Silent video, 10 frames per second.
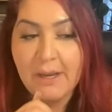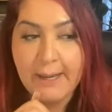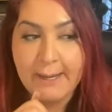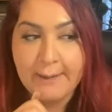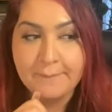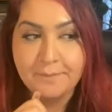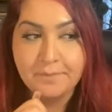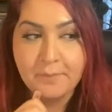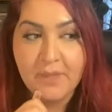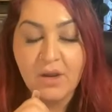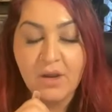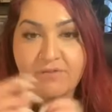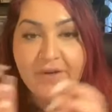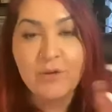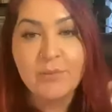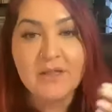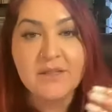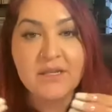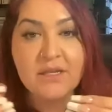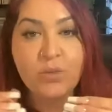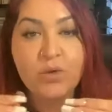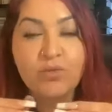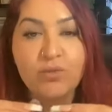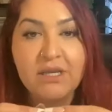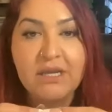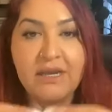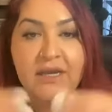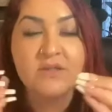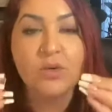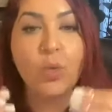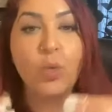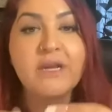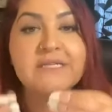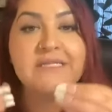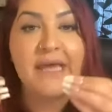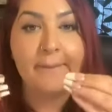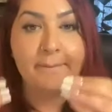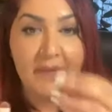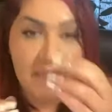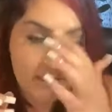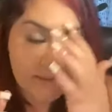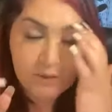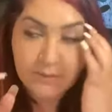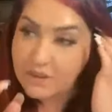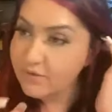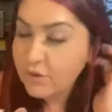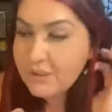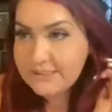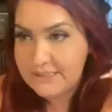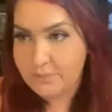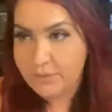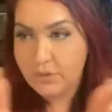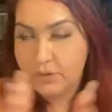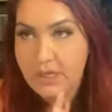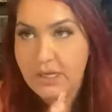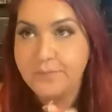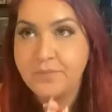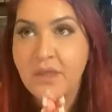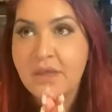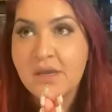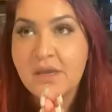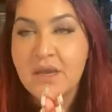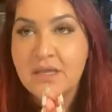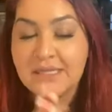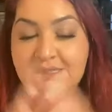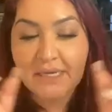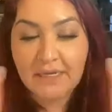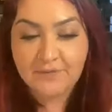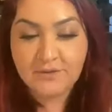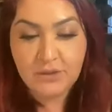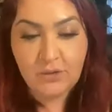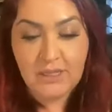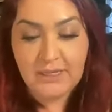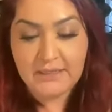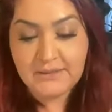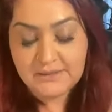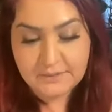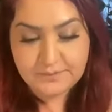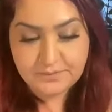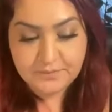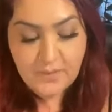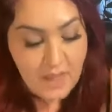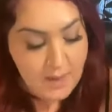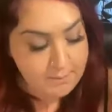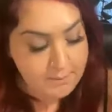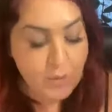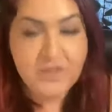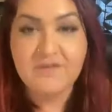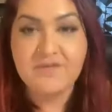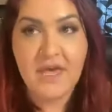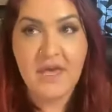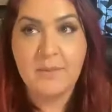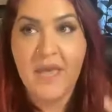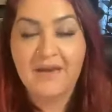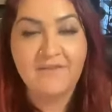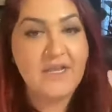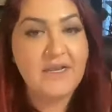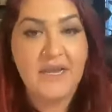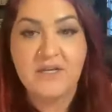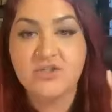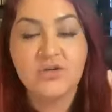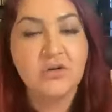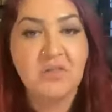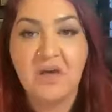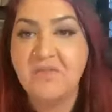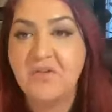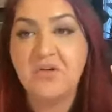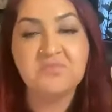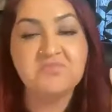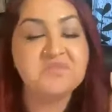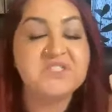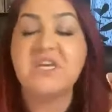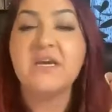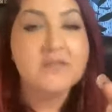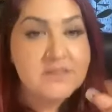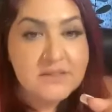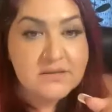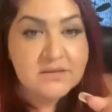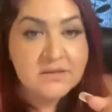pheomelanin will reconnect. What does that mean? So I'm going to give you an example. Okay. Let's say I have 2 clients. Both of them have a natural level 6,